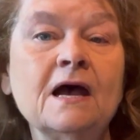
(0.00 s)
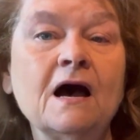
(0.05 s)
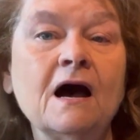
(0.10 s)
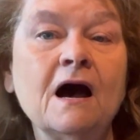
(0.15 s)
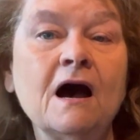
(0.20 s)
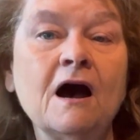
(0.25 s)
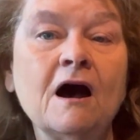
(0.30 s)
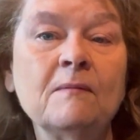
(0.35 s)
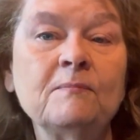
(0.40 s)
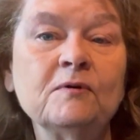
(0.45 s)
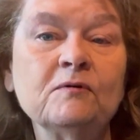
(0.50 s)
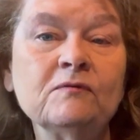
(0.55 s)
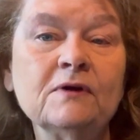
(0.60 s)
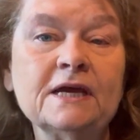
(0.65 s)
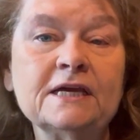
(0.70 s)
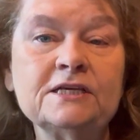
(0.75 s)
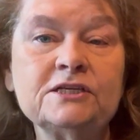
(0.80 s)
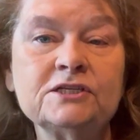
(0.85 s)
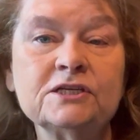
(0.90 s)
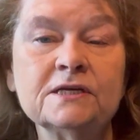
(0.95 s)

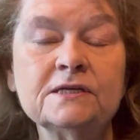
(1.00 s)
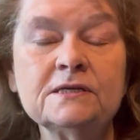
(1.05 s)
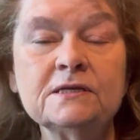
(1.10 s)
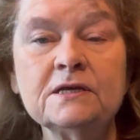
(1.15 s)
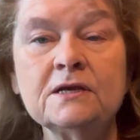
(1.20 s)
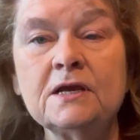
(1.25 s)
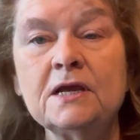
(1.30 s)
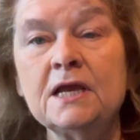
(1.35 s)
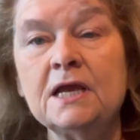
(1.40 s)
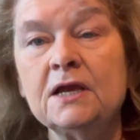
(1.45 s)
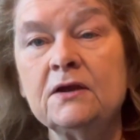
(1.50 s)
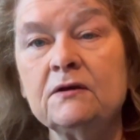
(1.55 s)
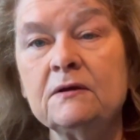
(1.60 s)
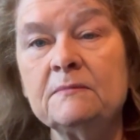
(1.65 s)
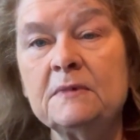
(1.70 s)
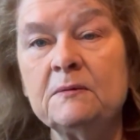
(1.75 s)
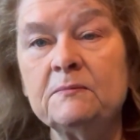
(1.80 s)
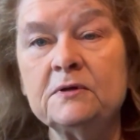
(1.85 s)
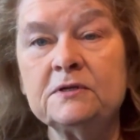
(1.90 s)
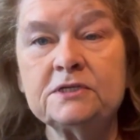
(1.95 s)
Operation,
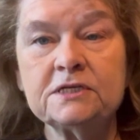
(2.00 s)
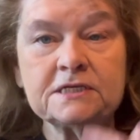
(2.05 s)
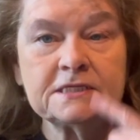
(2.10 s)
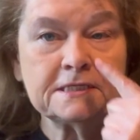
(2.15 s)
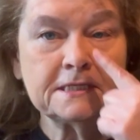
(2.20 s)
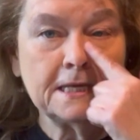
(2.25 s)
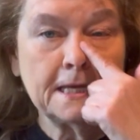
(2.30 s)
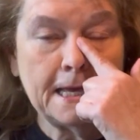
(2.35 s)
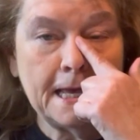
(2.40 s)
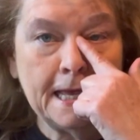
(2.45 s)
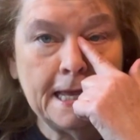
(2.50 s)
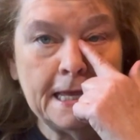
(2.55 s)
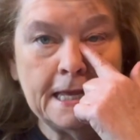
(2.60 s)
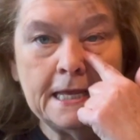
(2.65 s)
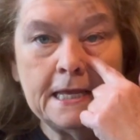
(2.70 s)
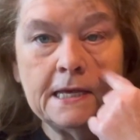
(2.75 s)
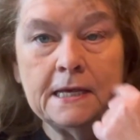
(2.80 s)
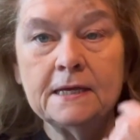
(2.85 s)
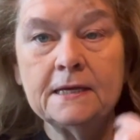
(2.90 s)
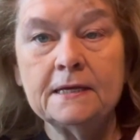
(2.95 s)
remember just the
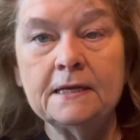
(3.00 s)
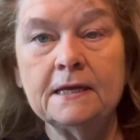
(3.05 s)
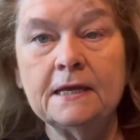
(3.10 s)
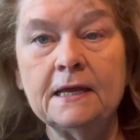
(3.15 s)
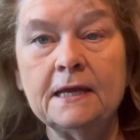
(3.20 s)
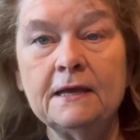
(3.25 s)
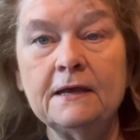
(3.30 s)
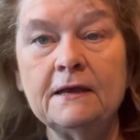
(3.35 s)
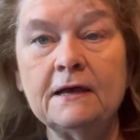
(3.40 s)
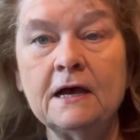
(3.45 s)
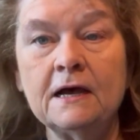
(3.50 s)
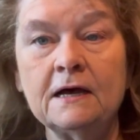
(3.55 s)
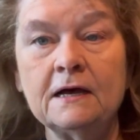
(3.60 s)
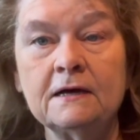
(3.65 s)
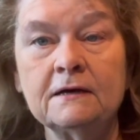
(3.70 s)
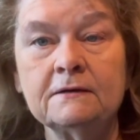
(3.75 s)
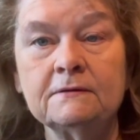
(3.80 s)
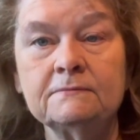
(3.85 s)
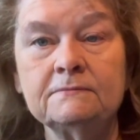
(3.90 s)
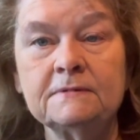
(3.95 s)
A,
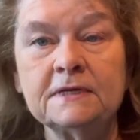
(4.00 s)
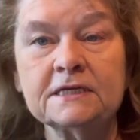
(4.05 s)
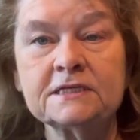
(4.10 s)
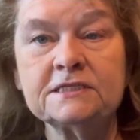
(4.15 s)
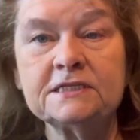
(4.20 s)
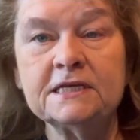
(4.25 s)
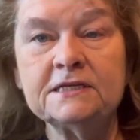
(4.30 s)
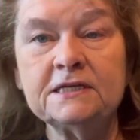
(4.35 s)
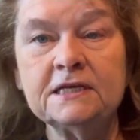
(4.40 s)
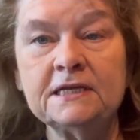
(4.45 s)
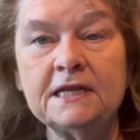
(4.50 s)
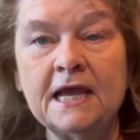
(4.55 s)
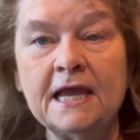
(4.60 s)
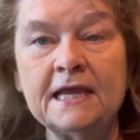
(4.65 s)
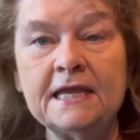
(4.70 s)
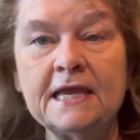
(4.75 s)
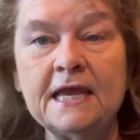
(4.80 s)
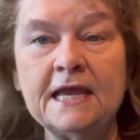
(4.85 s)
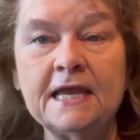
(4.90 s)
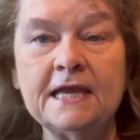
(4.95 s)
extended
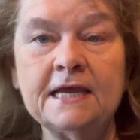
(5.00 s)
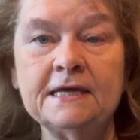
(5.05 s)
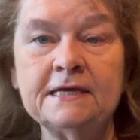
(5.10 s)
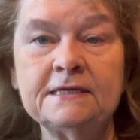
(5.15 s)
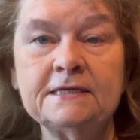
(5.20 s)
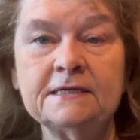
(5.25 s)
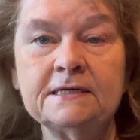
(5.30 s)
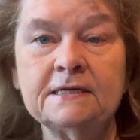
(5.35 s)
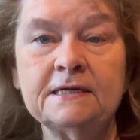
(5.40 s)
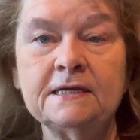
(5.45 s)
A hand.